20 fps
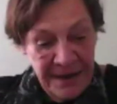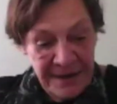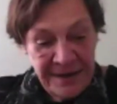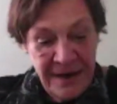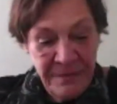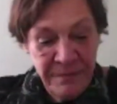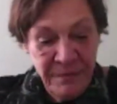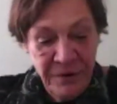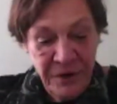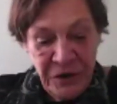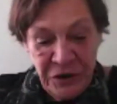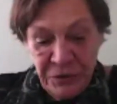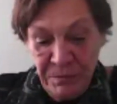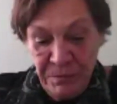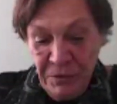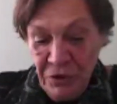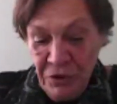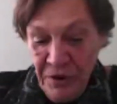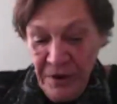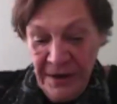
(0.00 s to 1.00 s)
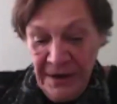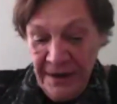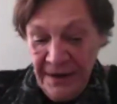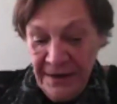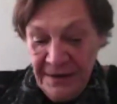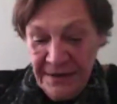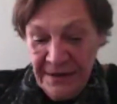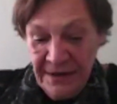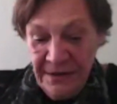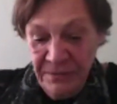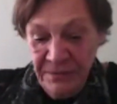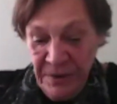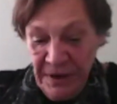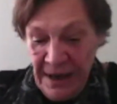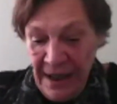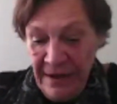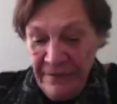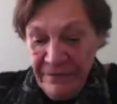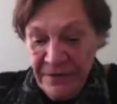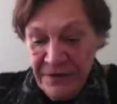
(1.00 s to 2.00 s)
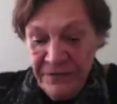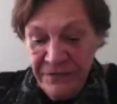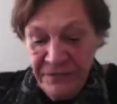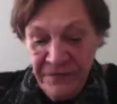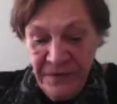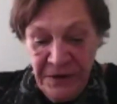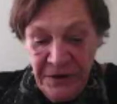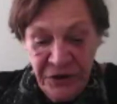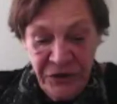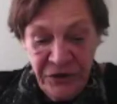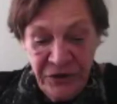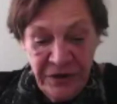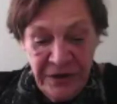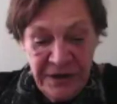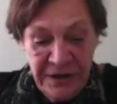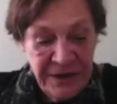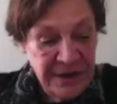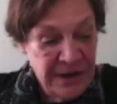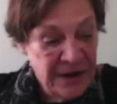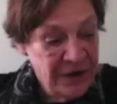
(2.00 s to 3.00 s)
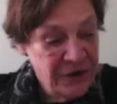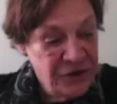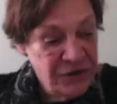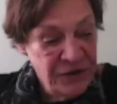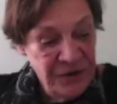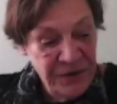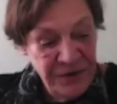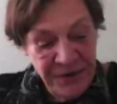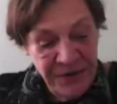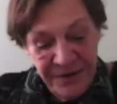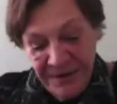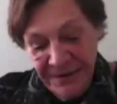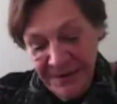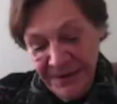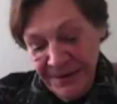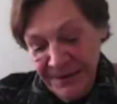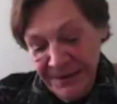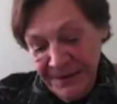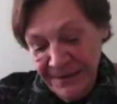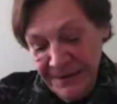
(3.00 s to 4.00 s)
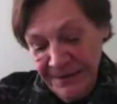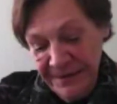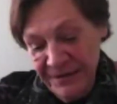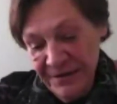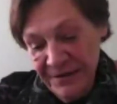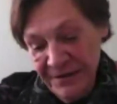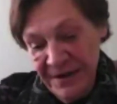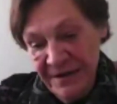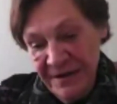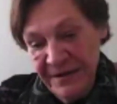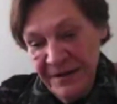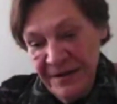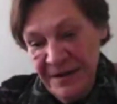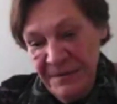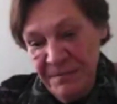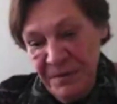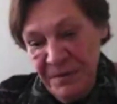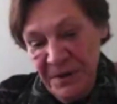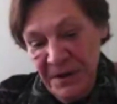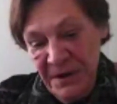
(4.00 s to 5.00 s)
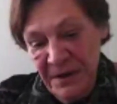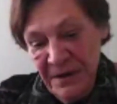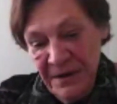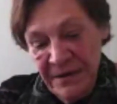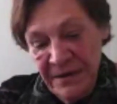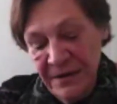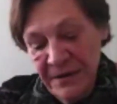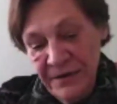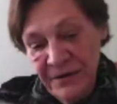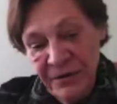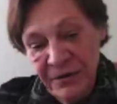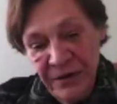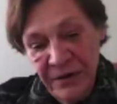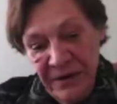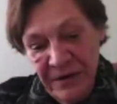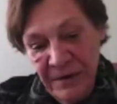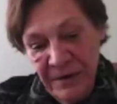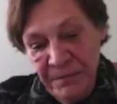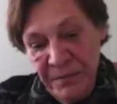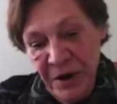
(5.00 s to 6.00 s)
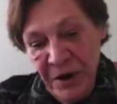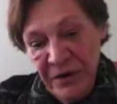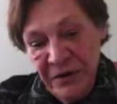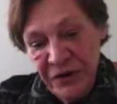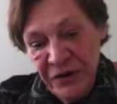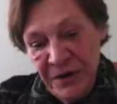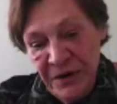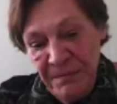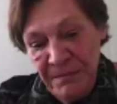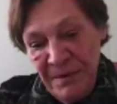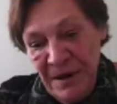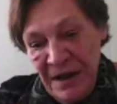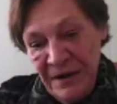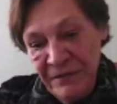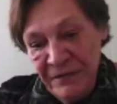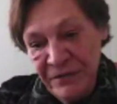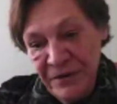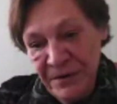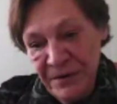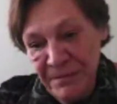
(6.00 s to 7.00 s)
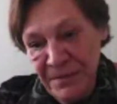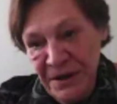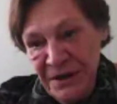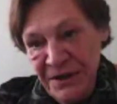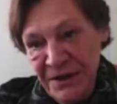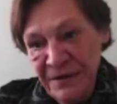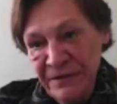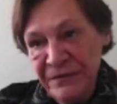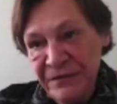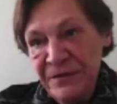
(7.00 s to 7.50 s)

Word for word: I said, we're exploring it and we haven't finished the discussions during the DP, uh, the, during the partnership platform meeting, of